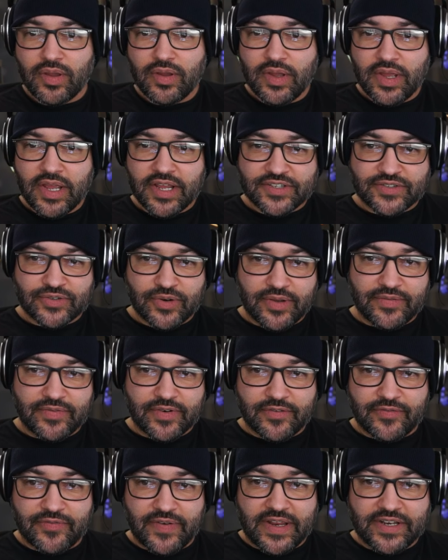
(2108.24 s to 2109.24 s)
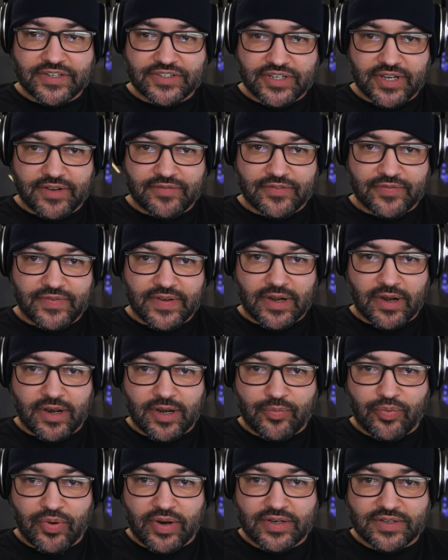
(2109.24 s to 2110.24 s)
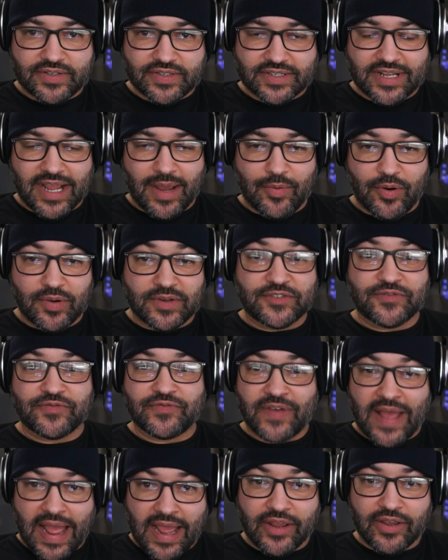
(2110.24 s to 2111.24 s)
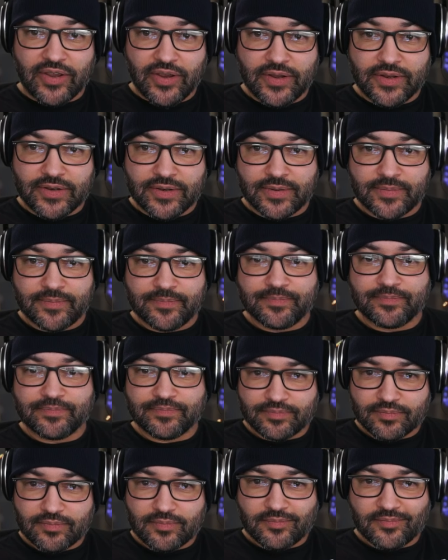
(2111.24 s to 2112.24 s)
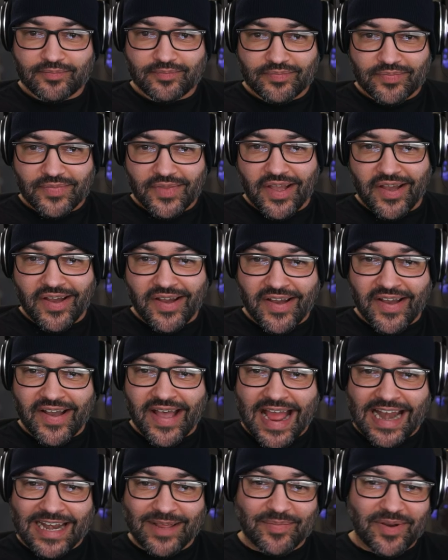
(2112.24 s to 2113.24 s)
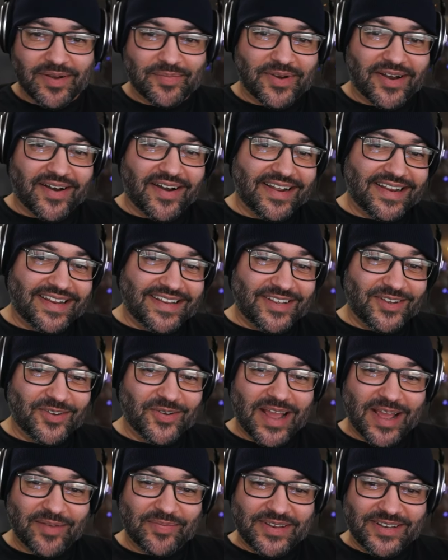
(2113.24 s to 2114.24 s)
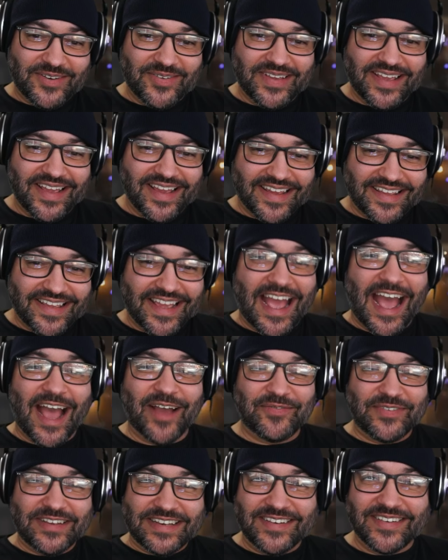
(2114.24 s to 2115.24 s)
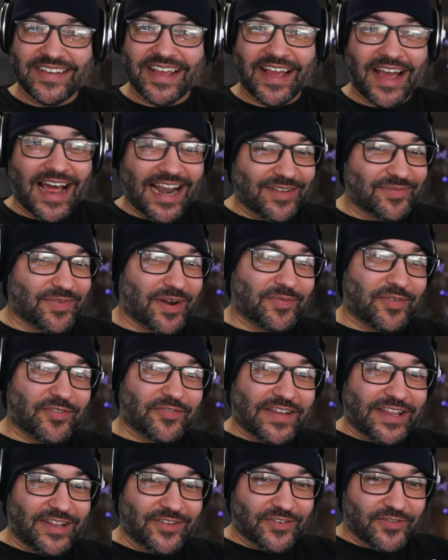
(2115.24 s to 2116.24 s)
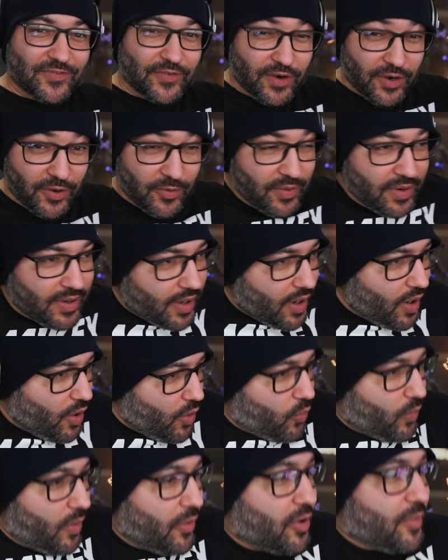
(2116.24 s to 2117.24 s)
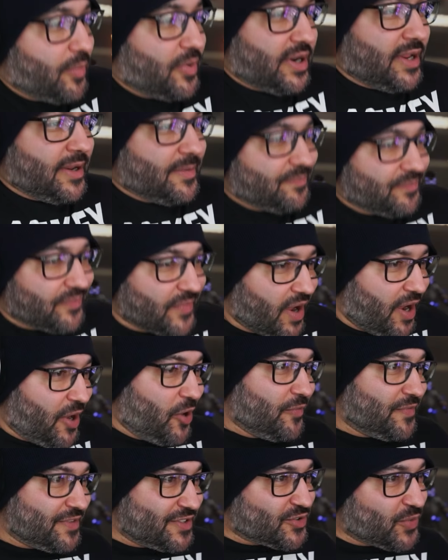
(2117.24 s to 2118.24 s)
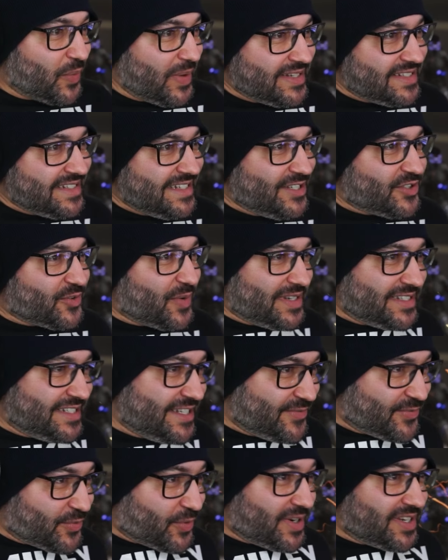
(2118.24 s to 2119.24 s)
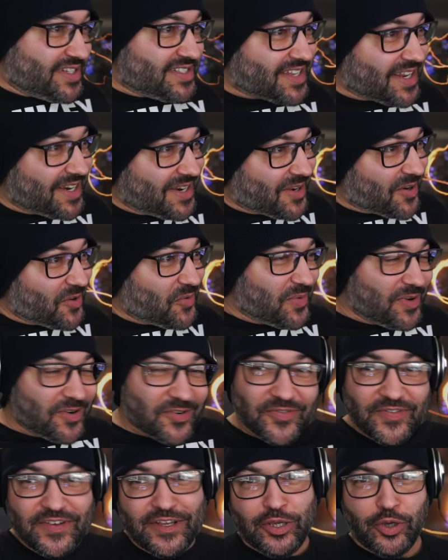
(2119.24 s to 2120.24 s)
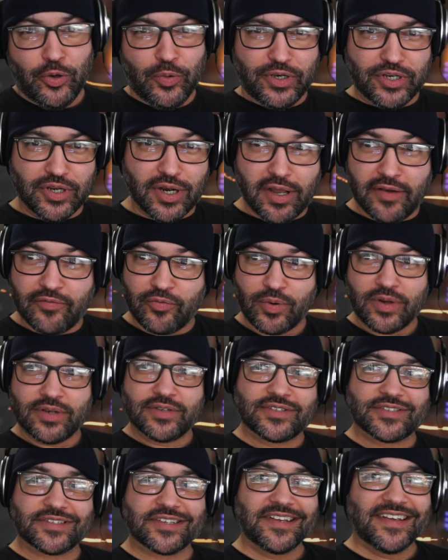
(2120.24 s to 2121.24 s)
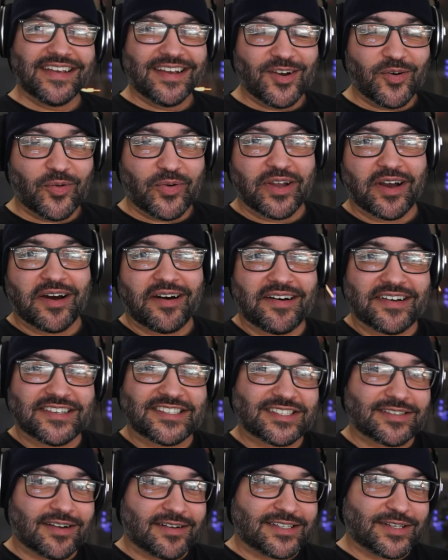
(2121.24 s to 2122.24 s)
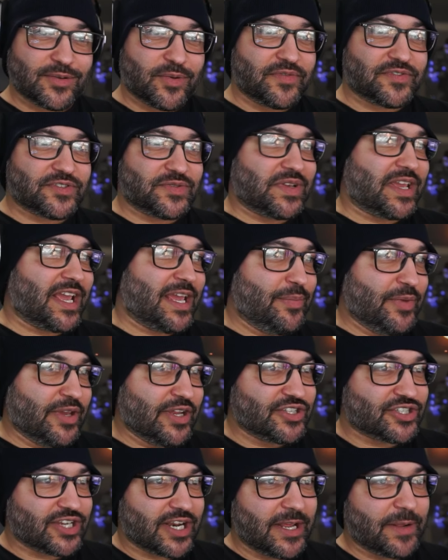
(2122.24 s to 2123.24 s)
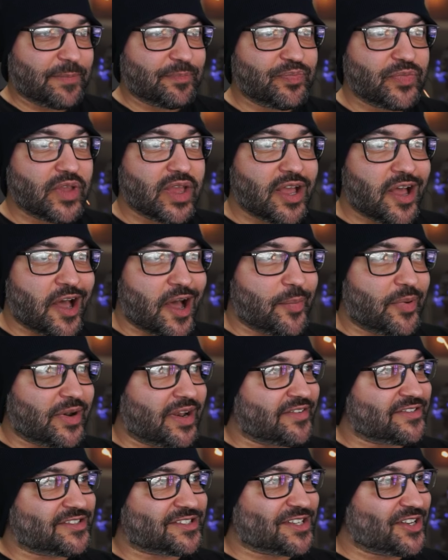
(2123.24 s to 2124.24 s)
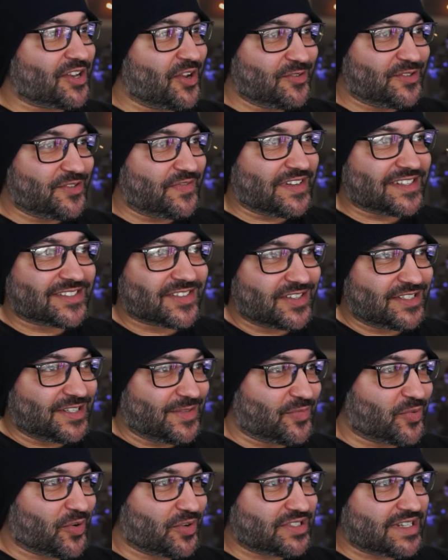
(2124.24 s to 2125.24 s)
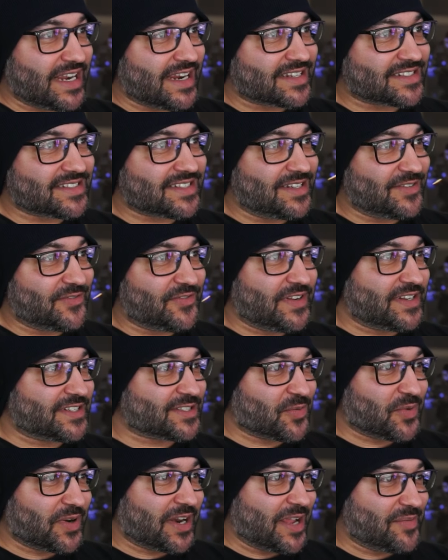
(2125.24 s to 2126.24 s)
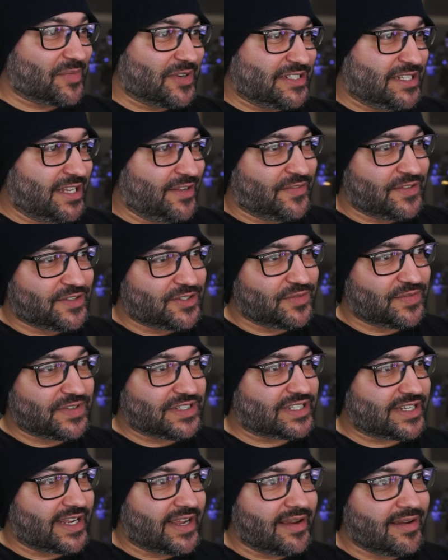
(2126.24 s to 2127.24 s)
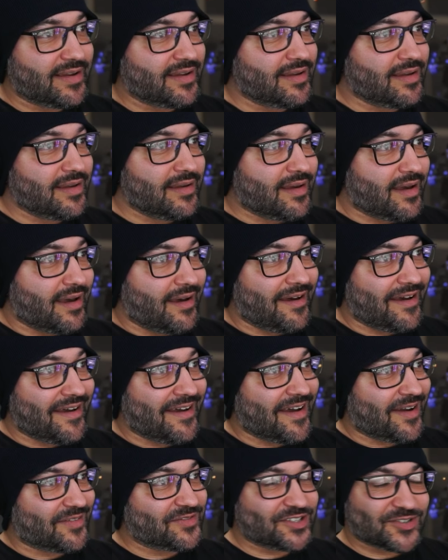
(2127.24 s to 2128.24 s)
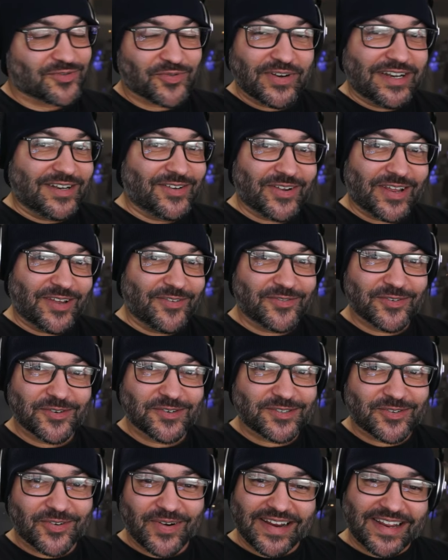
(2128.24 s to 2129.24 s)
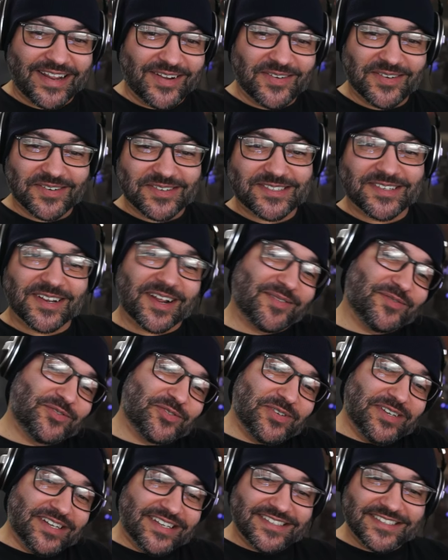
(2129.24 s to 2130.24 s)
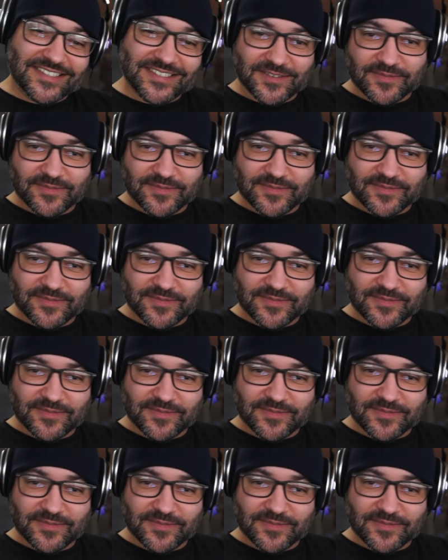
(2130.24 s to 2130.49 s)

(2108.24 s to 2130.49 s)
It's not even a phase shift thing like the Predator's camo. It's that good. Uh, Alibaba, hi you. Happy New Year. Yeah, Happy New Year. Alibaba, thank you for the follow. Welcome on in. I hope that 2023 is going to go well for you and your loved ones. We are starting with some gaming and chilling, uh, but there's loads of exciting projects and things I want to get my teeth into this year. Uh, I'm just really looking forward to cracking on, so come join us.